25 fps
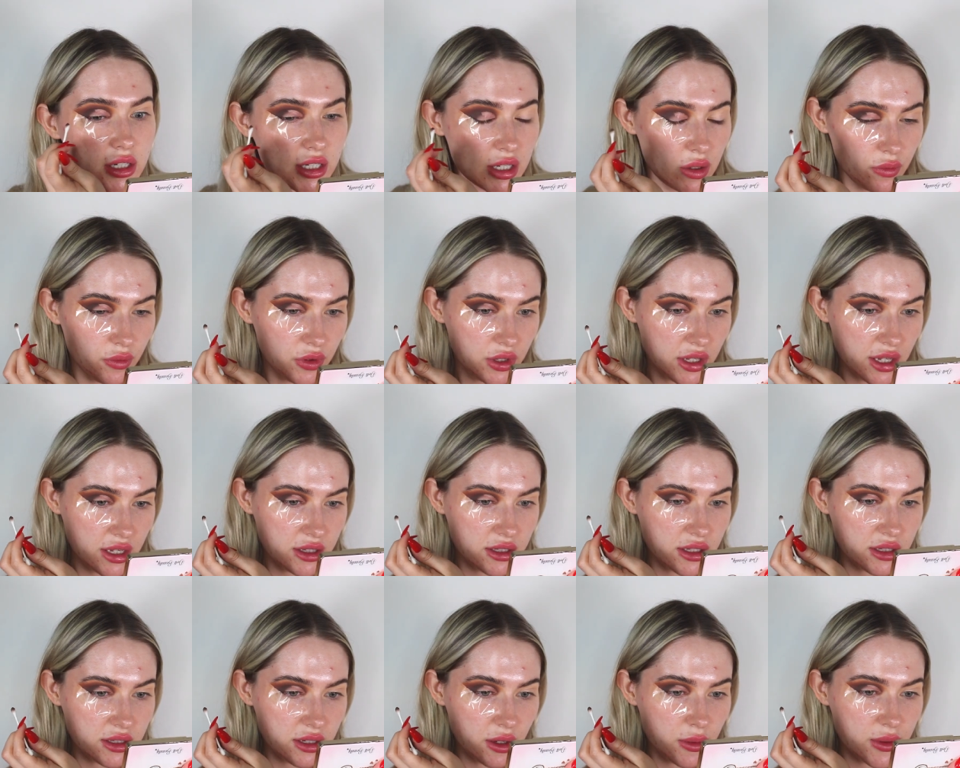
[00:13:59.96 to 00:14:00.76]
tip for
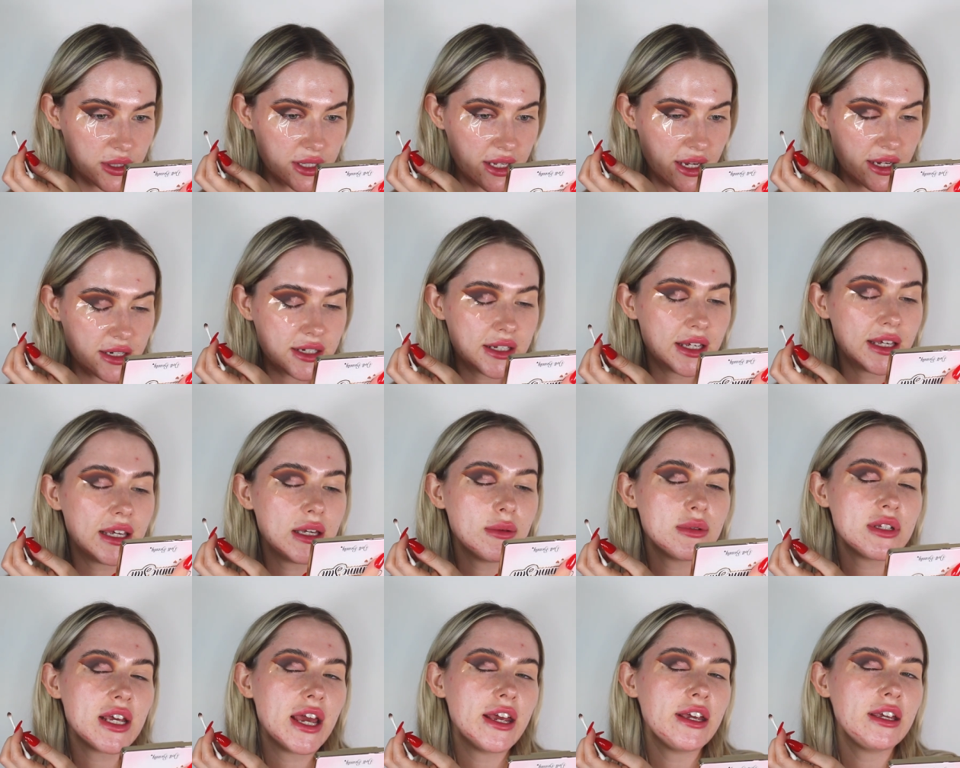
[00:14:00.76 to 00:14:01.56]
this is, I would say, to
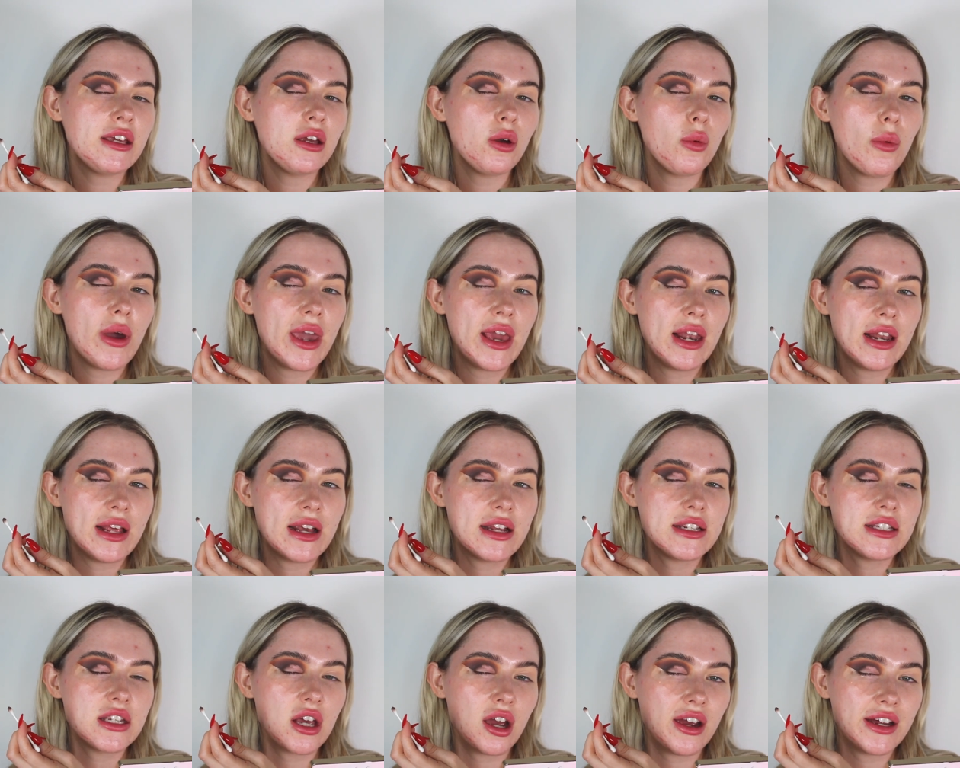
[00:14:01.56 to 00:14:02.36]
keep taking away
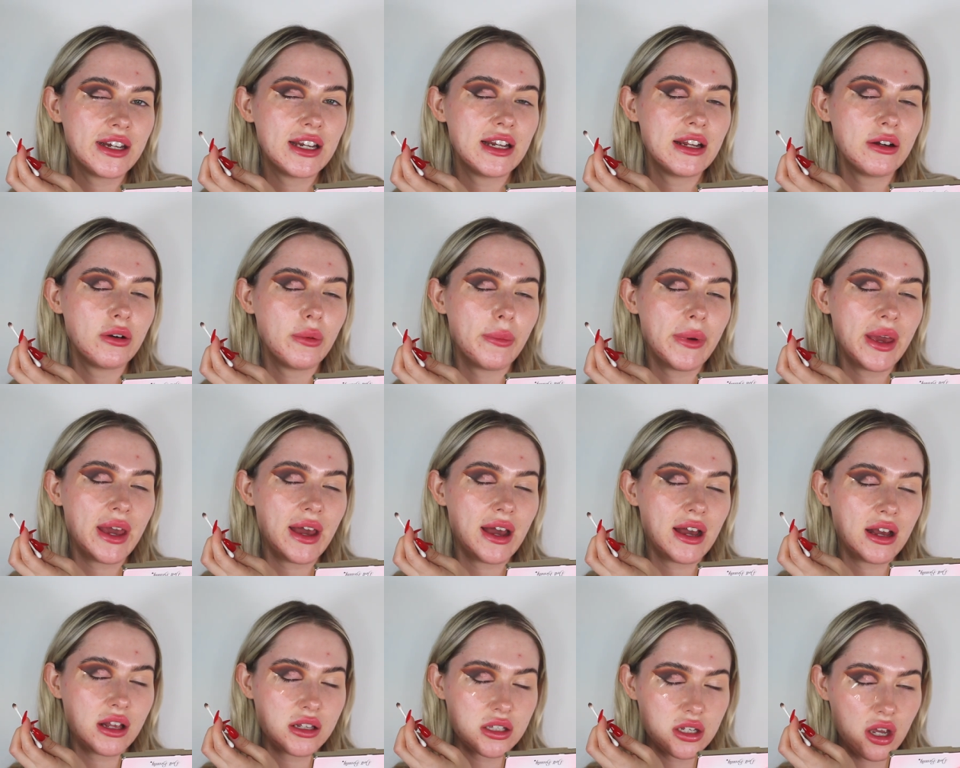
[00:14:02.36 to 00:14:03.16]
a tiny little bit
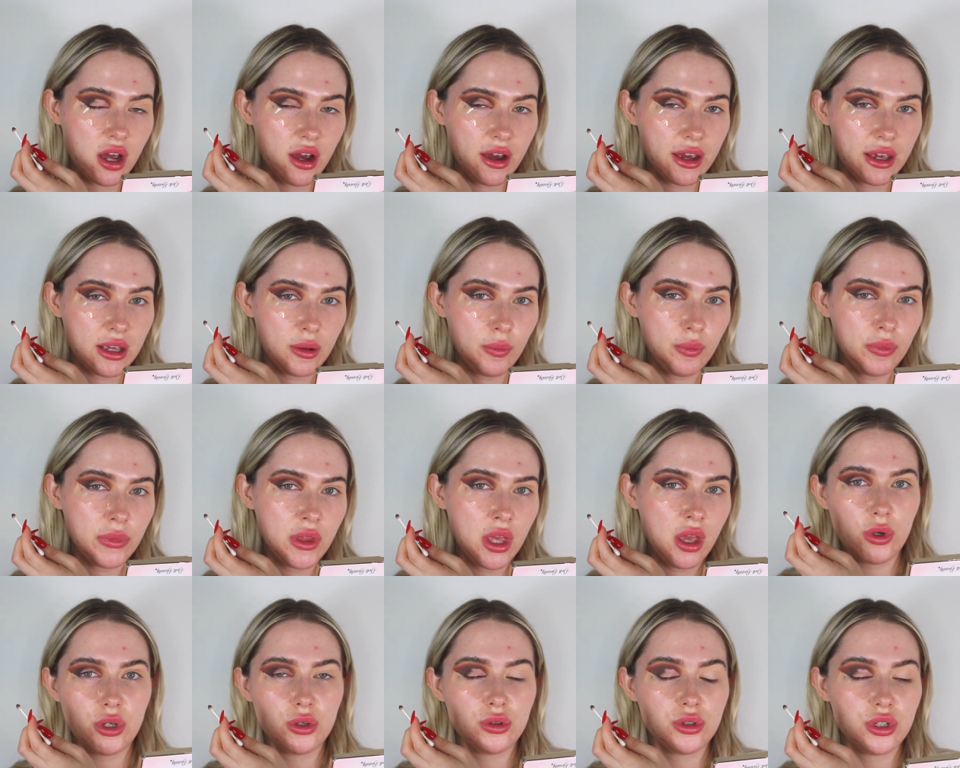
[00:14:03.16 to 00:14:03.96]
at a time
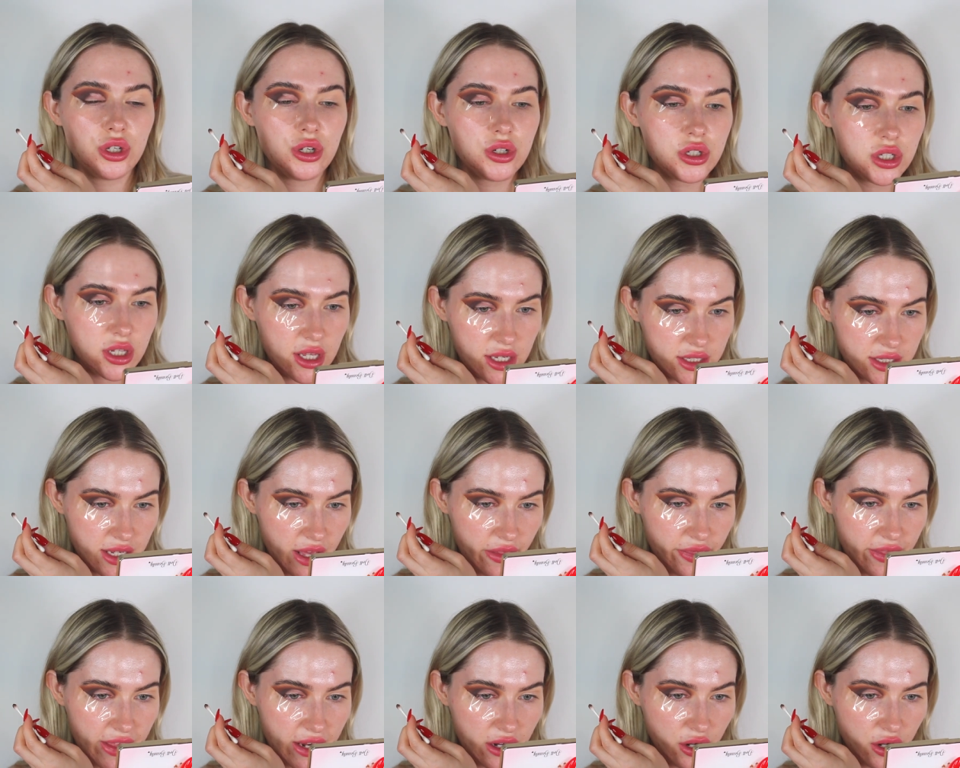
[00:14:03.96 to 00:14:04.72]
when you're new to this, and